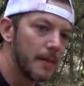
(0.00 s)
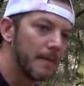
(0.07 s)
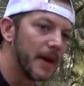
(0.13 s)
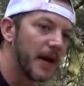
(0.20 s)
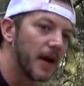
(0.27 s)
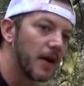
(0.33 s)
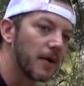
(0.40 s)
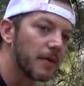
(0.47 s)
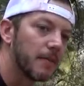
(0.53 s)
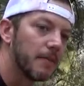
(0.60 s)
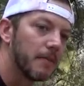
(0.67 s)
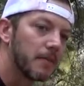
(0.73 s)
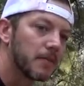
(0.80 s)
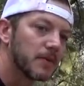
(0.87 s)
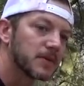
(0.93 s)
Mayor.
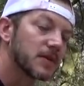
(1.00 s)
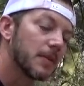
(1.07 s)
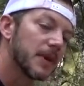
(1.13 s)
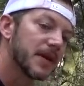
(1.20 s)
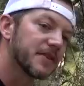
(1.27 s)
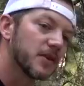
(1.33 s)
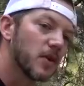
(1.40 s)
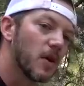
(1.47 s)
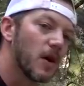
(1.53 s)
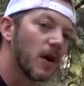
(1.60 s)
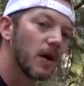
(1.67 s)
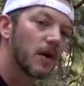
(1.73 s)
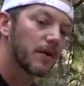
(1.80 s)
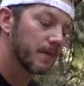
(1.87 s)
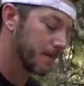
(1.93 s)
Someone at the door.